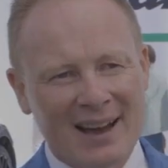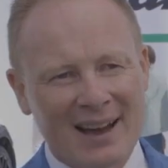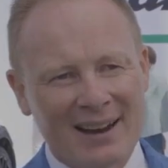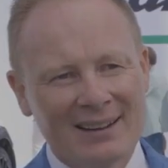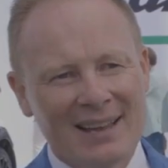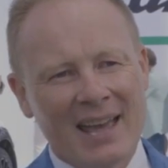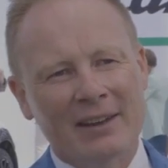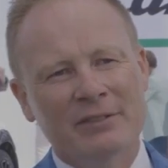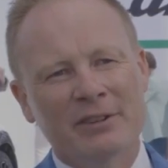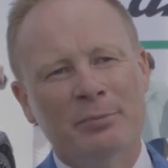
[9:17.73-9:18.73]
car,
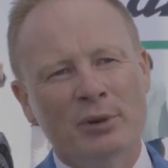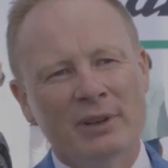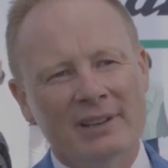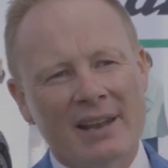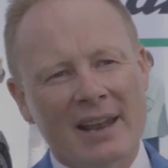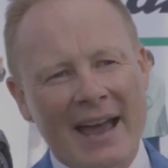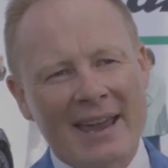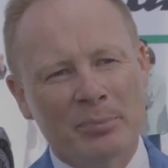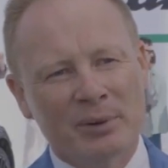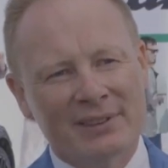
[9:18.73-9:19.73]
and we've put it in a
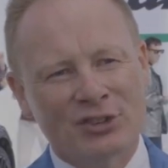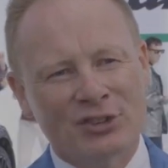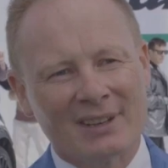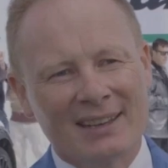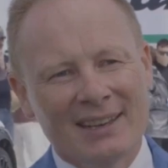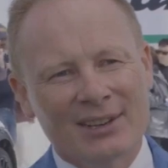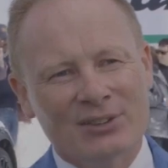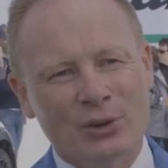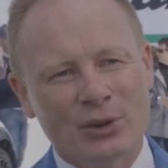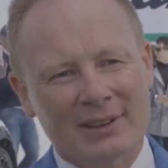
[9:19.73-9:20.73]
higher position.
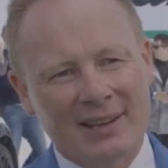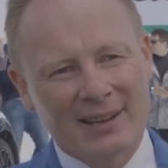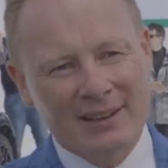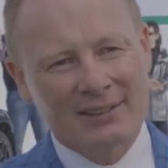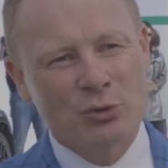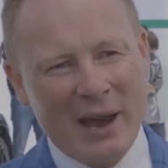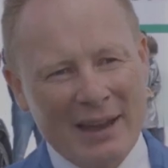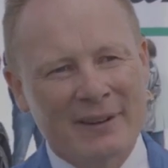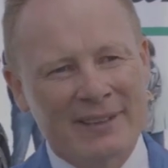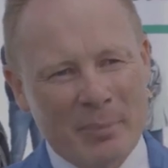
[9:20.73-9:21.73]
So the
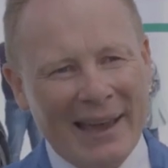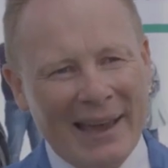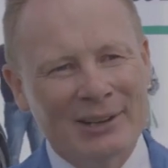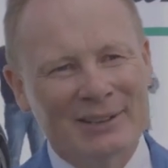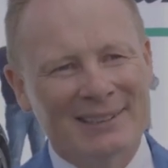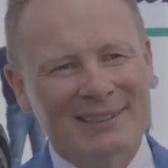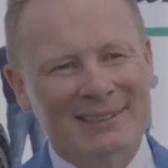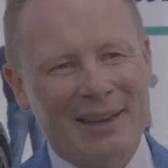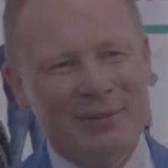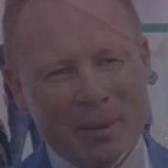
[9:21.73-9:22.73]
driver, the pilot,
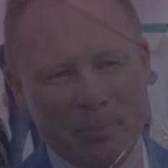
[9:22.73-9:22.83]
is having